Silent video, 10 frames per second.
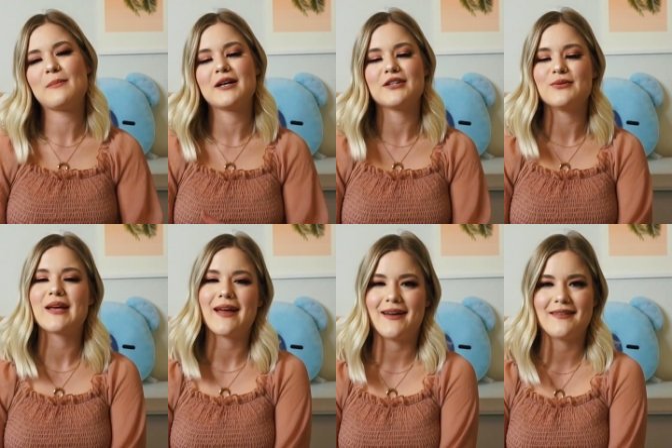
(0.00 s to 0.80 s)
but you
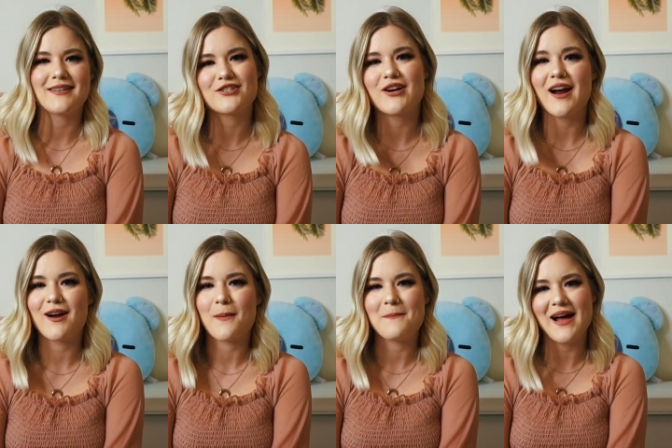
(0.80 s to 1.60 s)
can get your
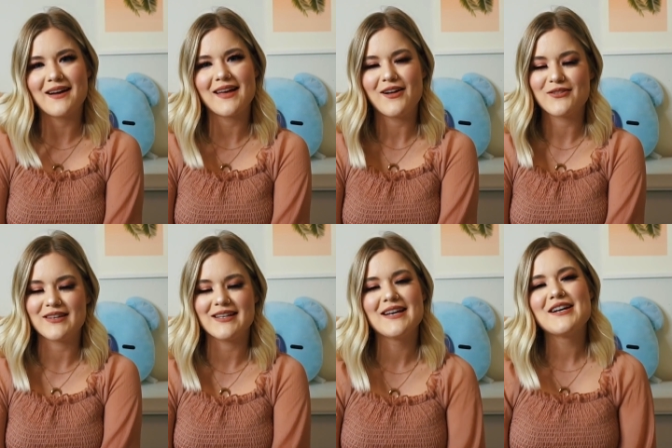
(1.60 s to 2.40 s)
hair back healthy.